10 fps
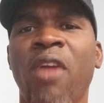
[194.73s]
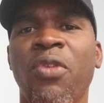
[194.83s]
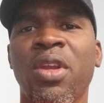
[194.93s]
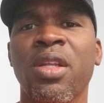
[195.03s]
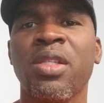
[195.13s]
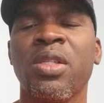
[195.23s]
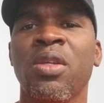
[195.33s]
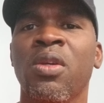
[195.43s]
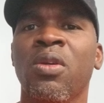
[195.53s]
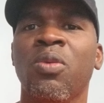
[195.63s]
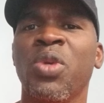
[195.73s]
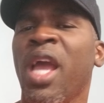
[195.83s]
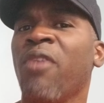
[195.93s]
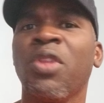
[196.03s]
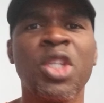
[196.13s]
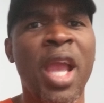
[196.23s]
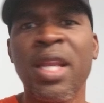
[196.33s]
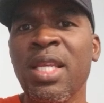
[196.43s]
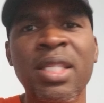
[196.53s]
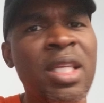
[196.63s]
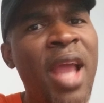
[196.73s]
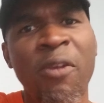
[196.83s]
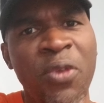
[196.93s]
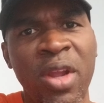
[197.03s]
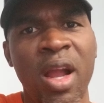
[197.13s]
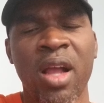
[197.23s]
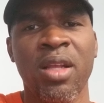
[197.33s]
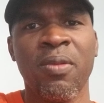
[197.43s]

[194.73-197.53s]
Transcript: Africans. We have the Chinese in Africa.